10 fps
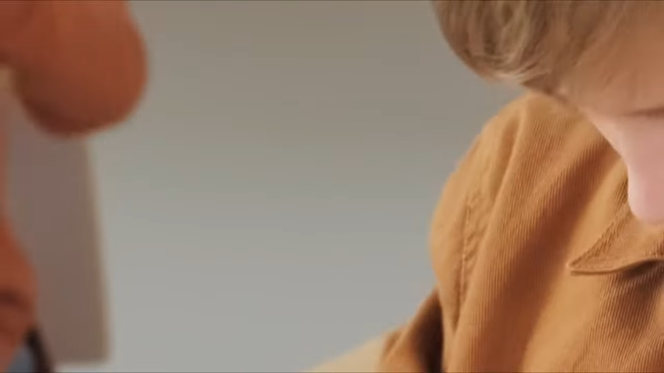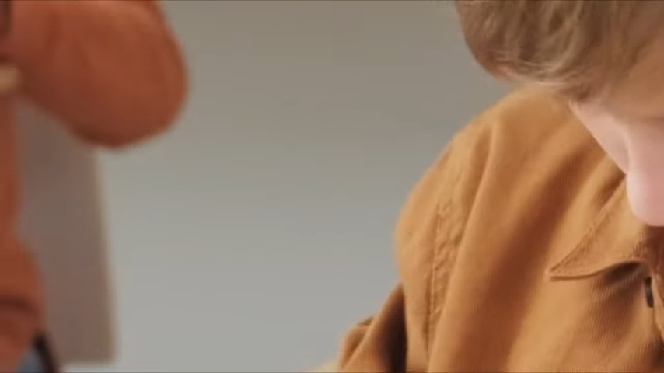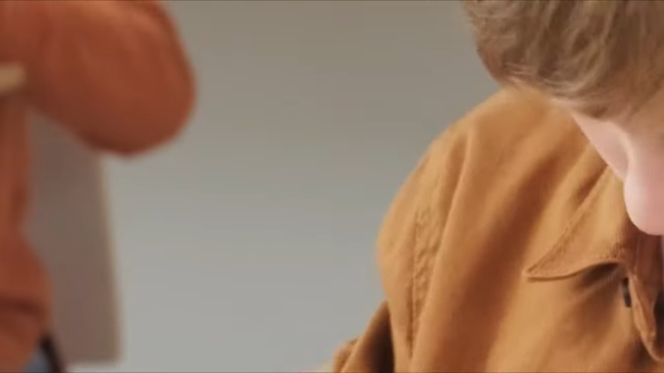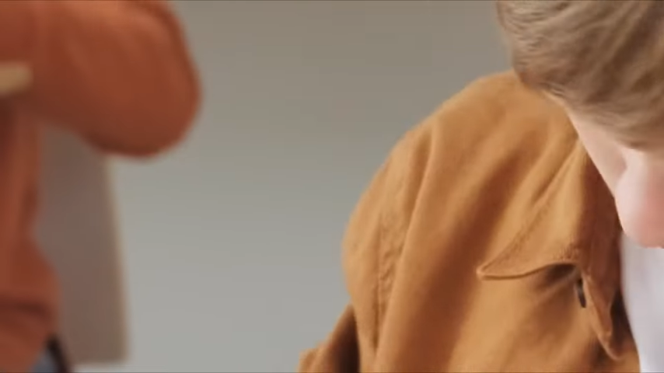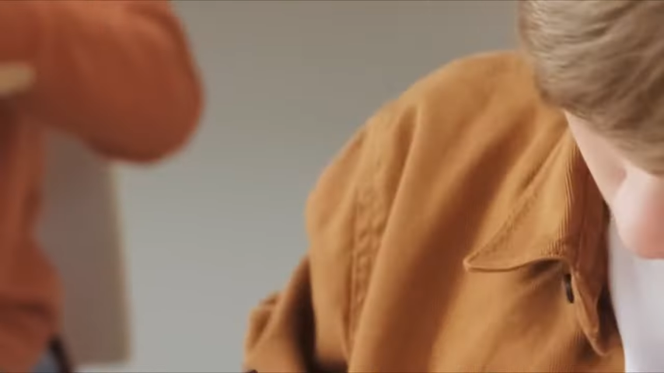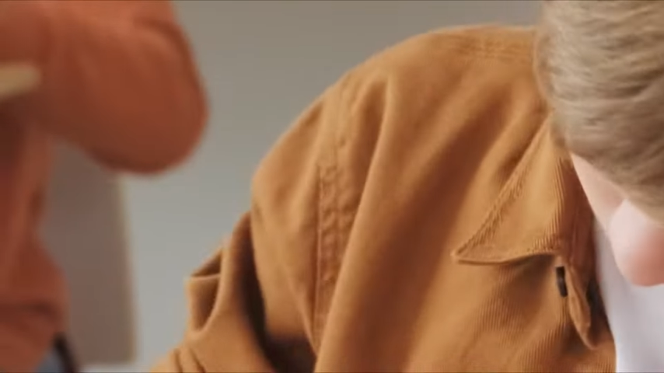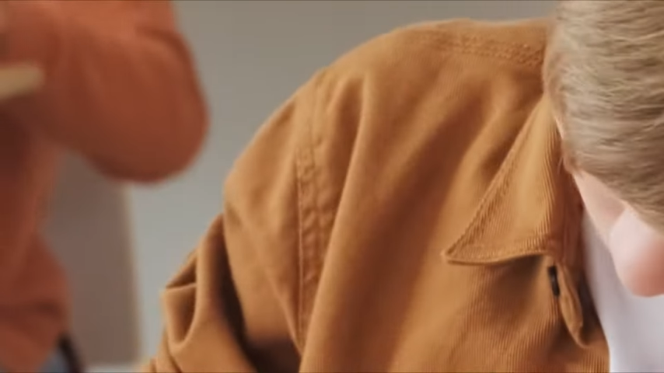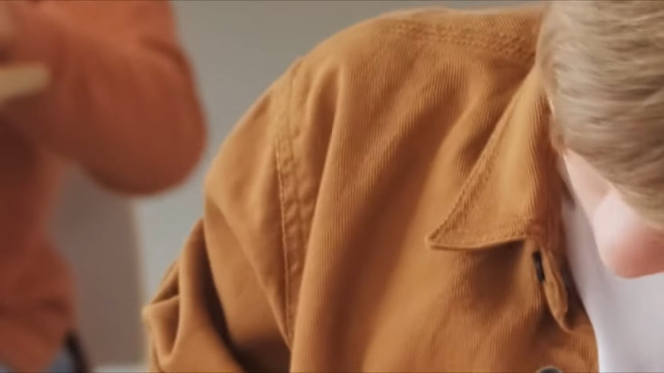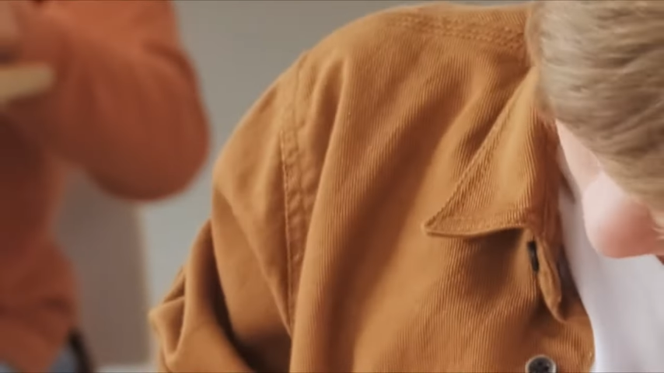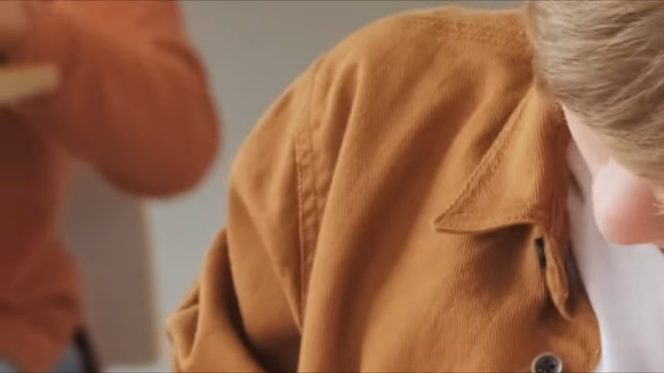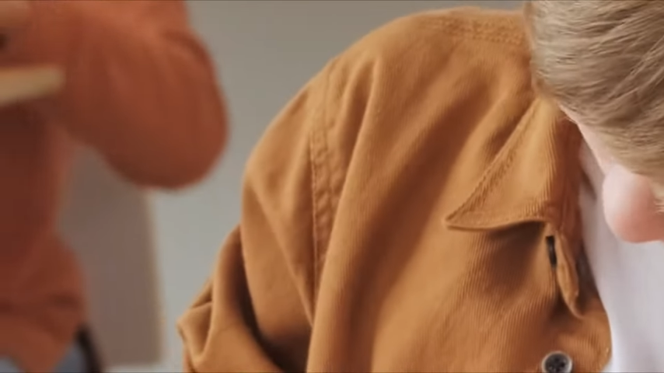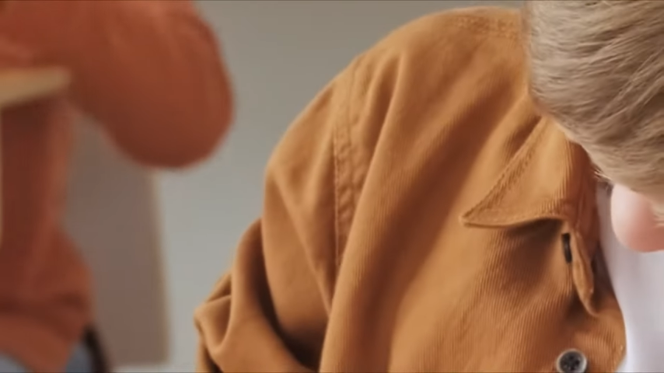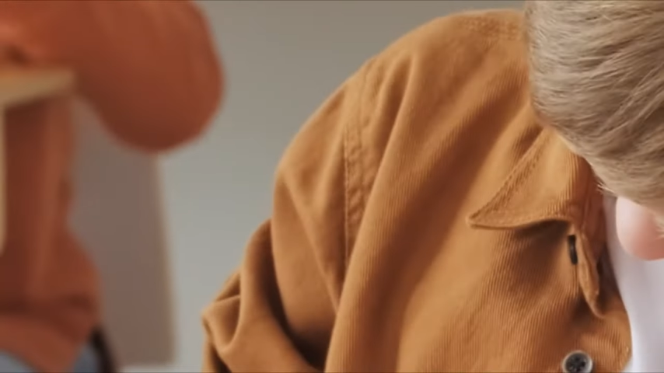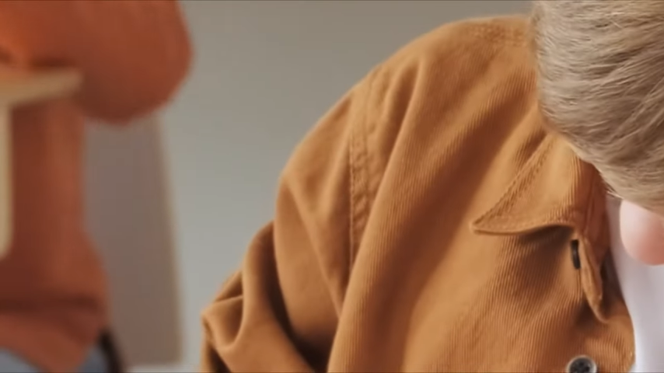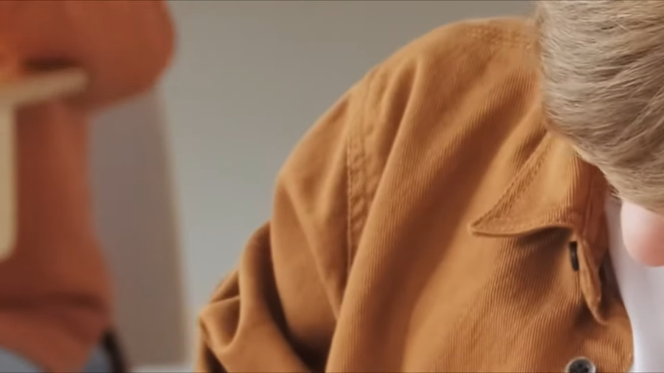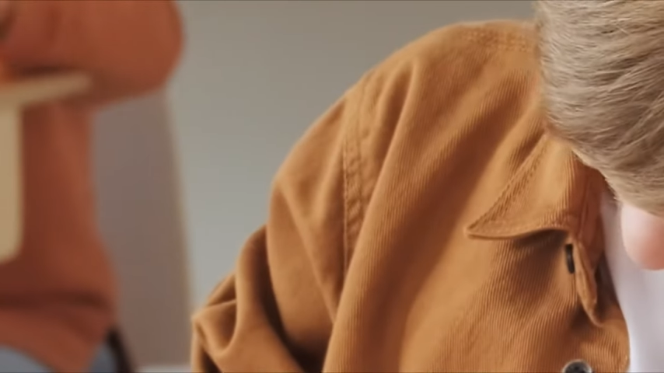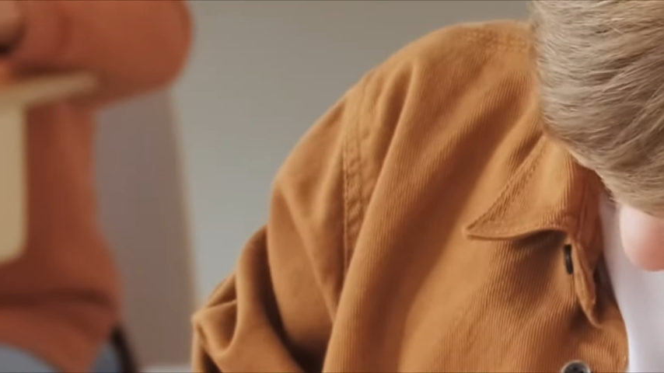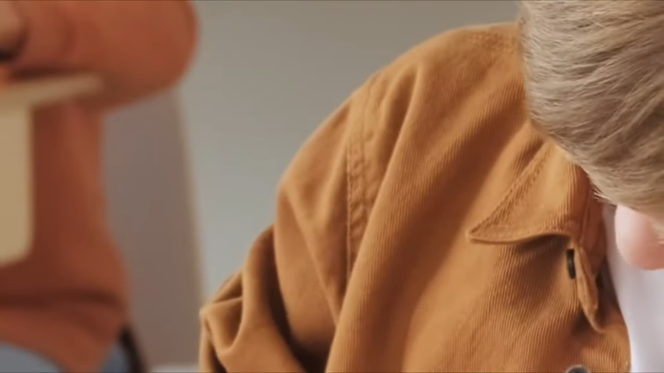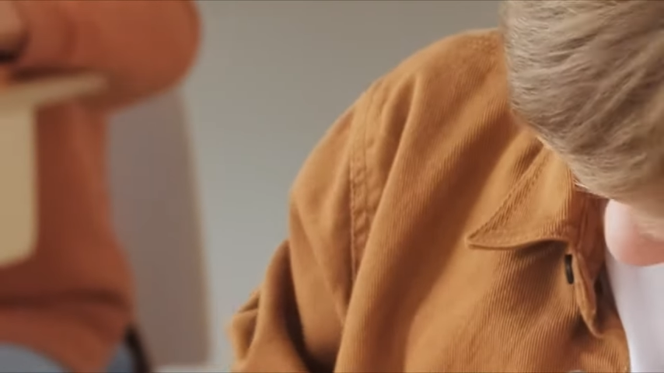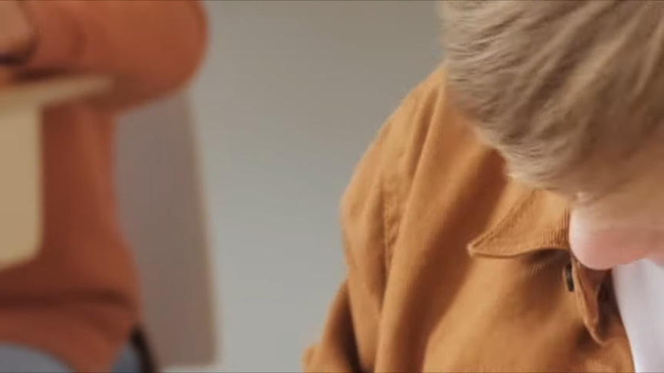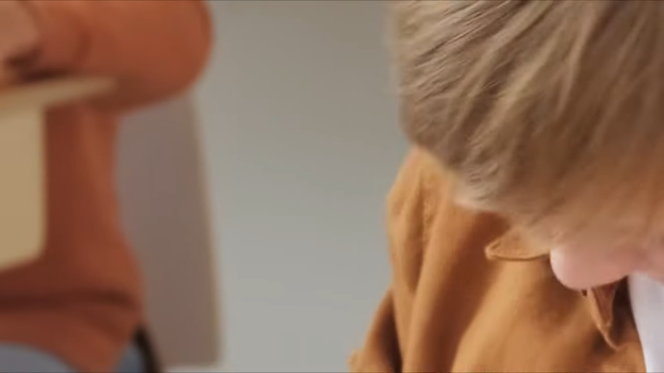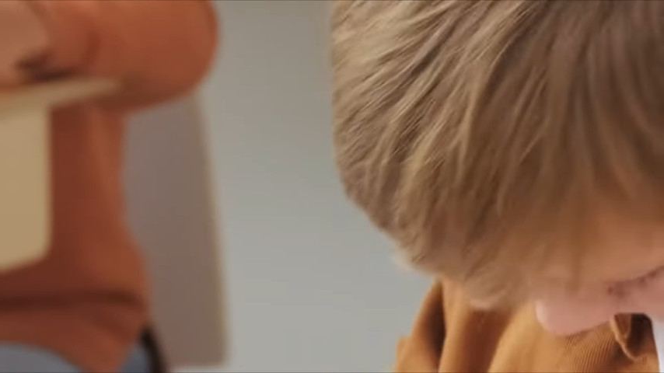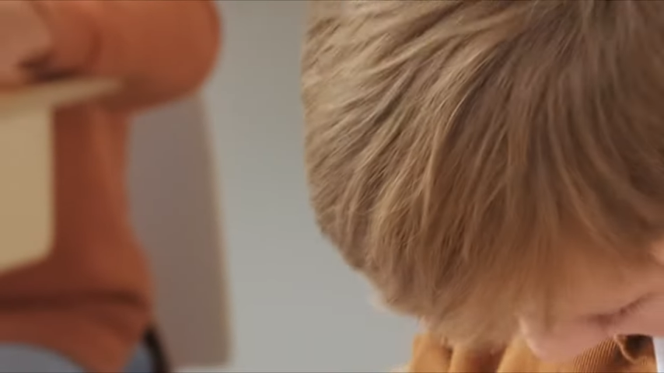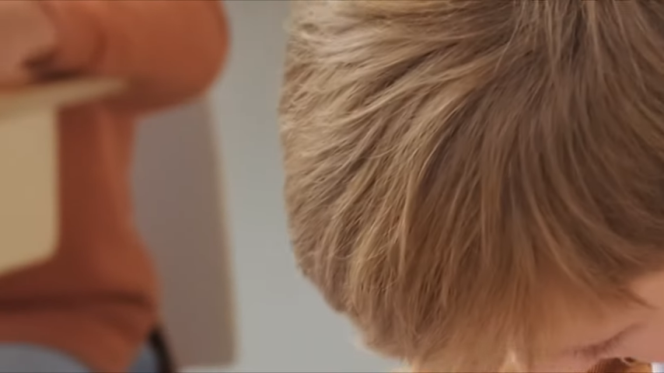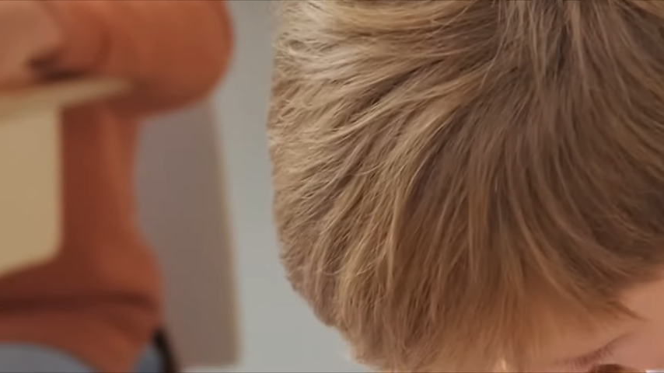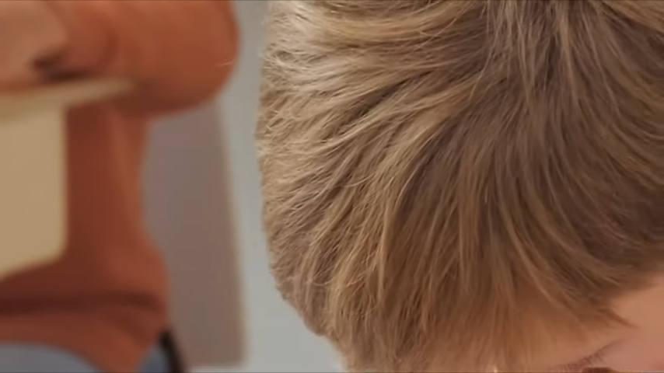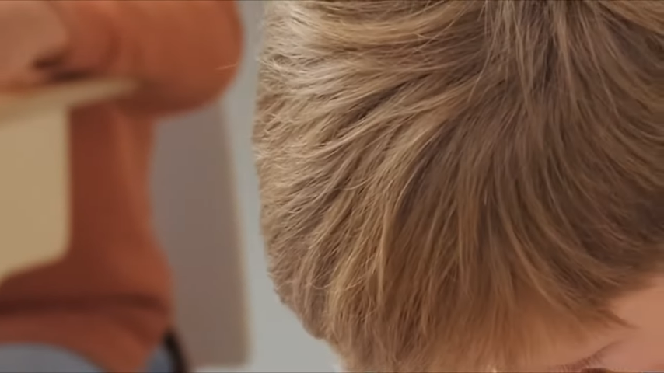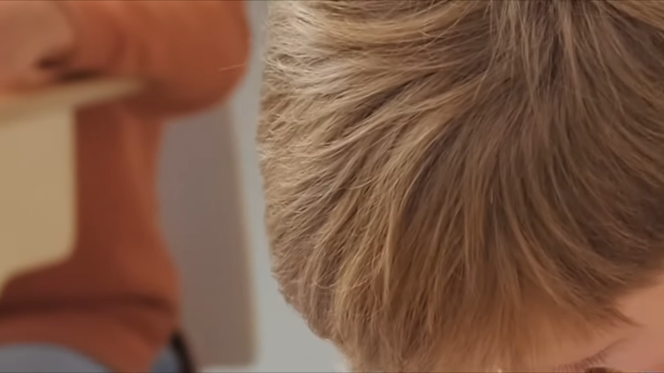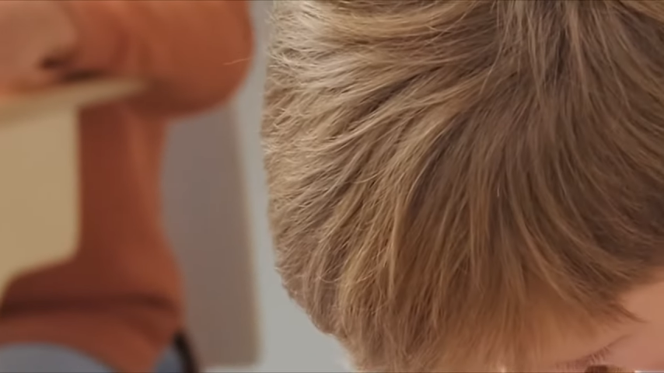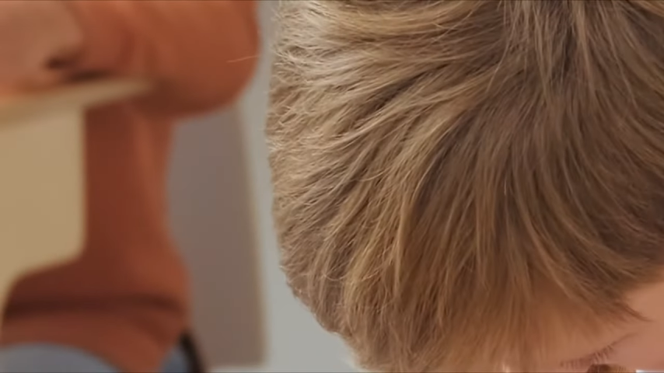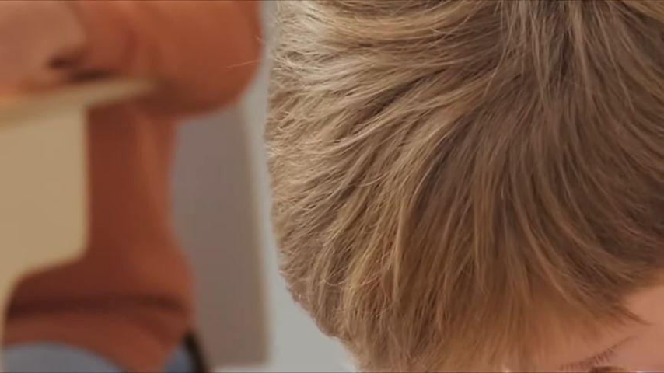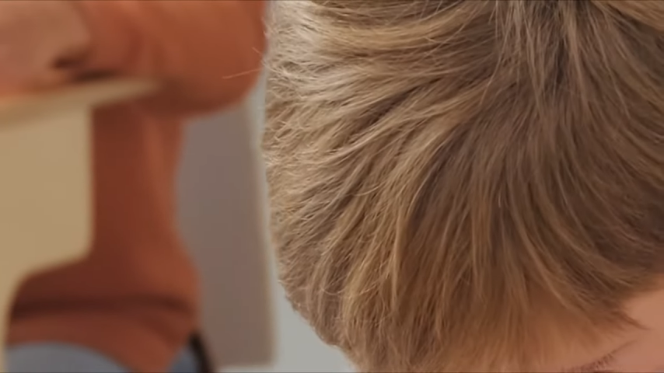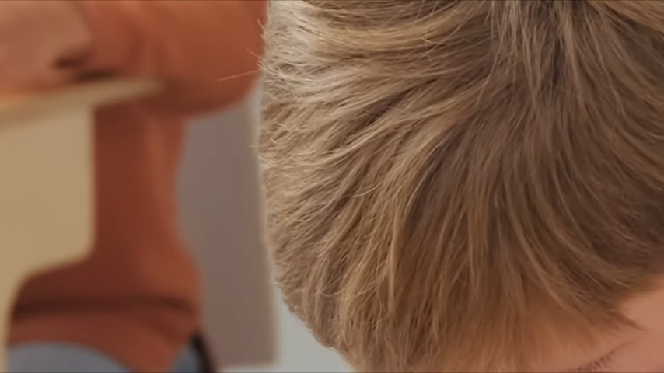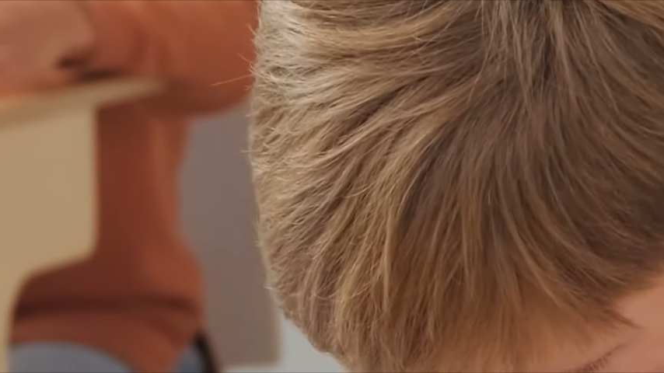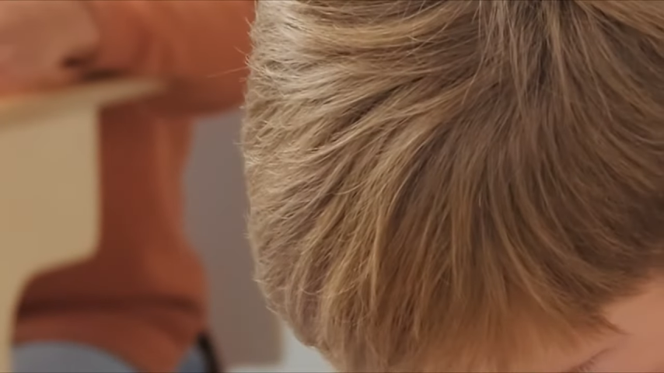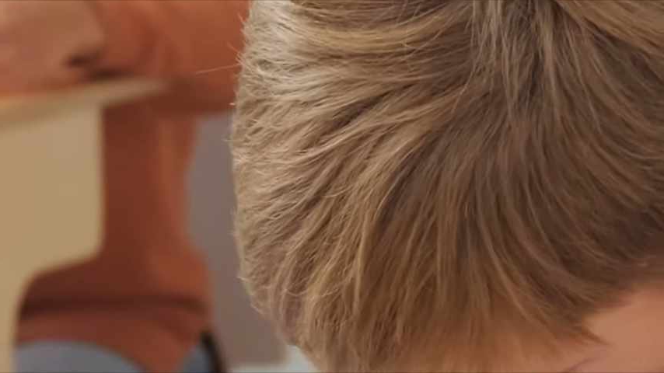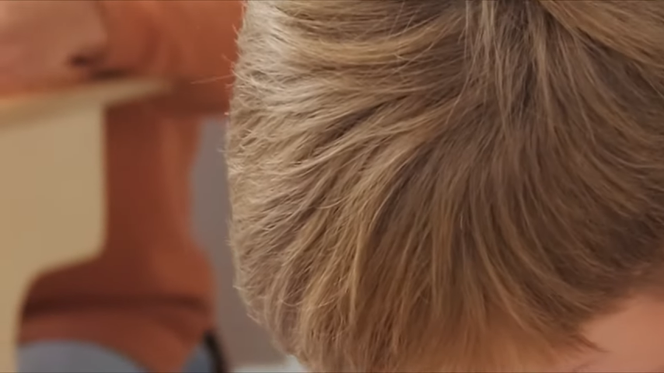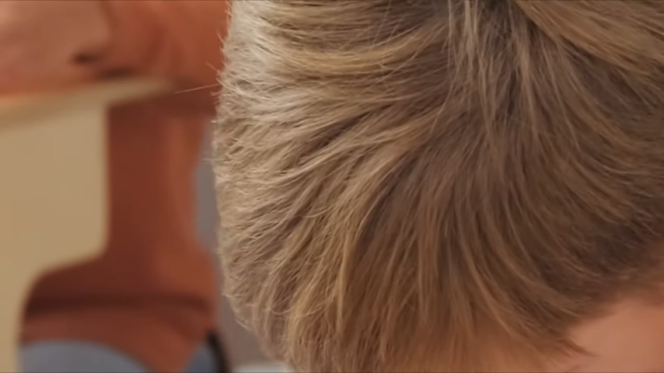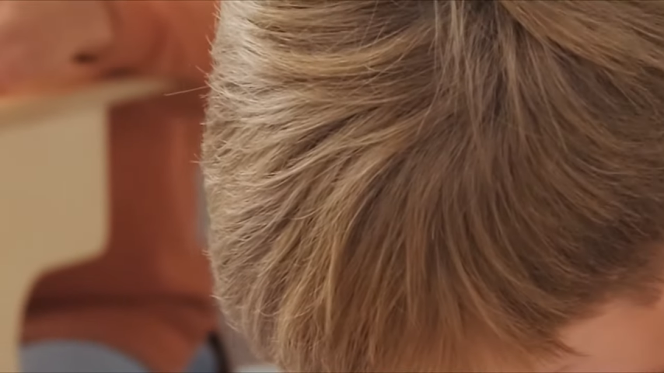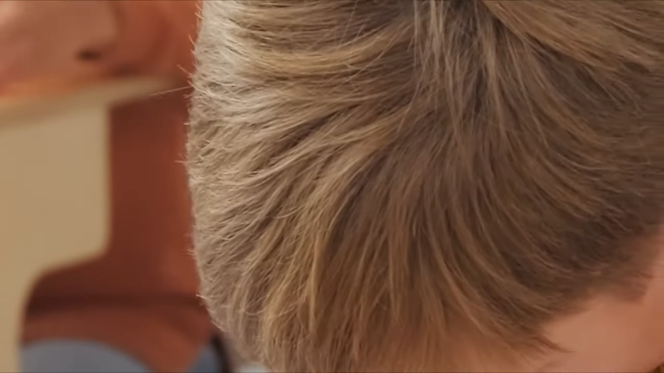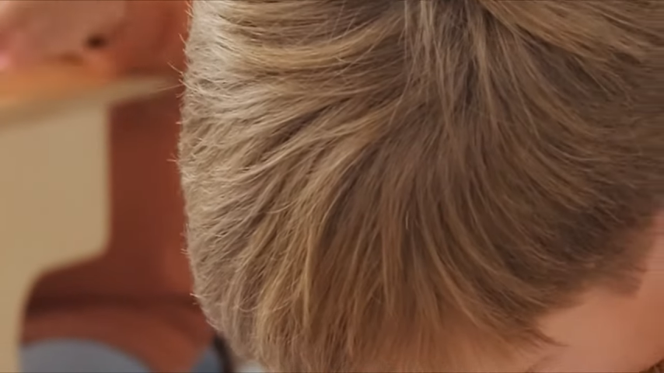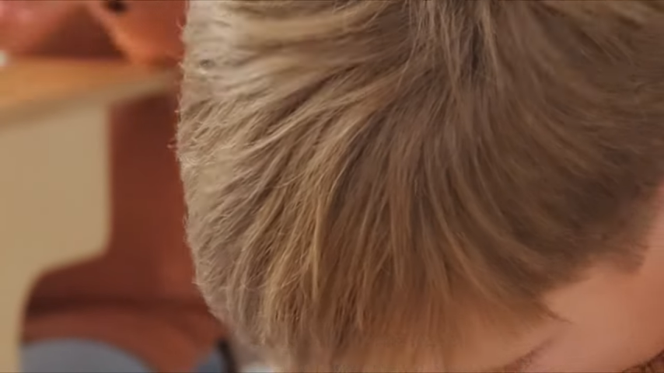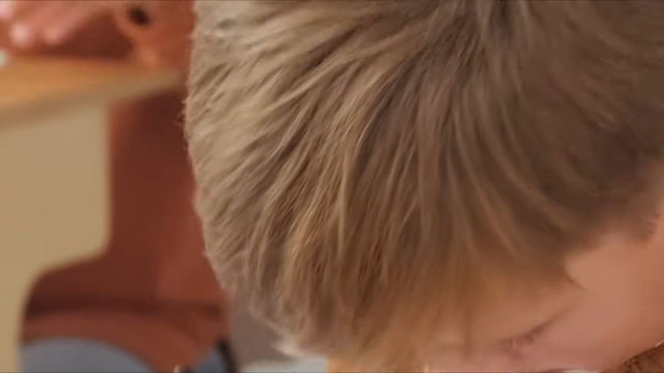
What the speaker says: (no speaker visible)